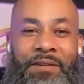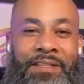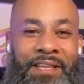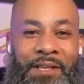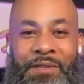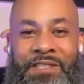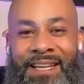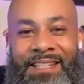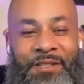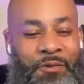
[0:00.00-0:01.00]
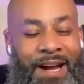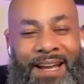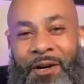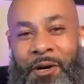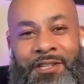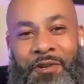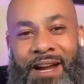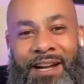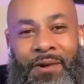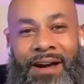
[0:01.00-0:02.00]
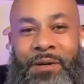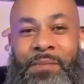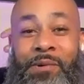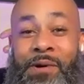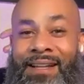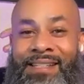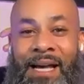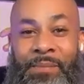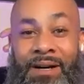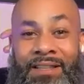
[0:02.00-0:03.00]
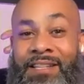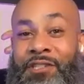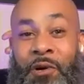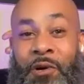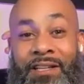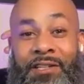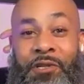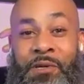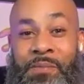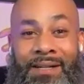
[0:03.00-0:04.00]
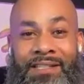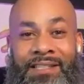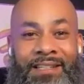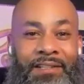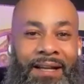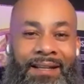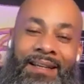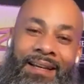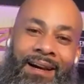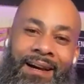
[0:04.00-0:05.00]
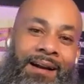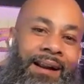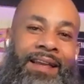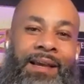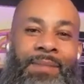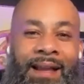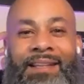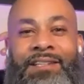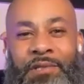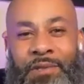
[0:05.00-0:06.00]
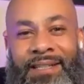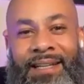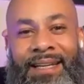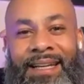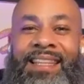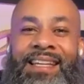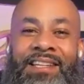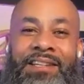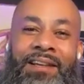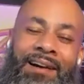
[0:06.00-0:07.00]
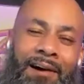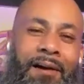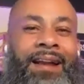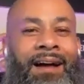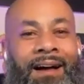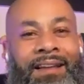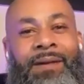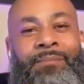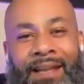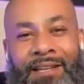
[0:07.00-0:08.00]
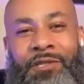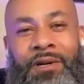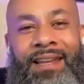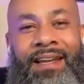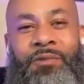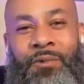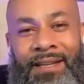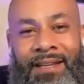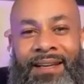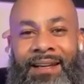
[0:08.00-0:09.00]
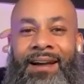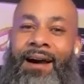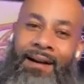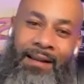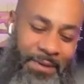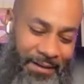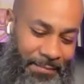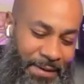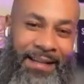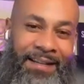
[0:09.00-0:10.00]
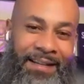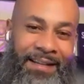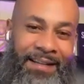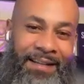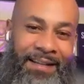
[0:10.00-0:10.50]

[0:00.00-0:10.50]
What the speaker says: Everything you said is right on track, right on point, because that month can turn into 2 months, and then you're like, all right, I'll get back into it. And then all right, I'll get back into it next week. All right, let me get into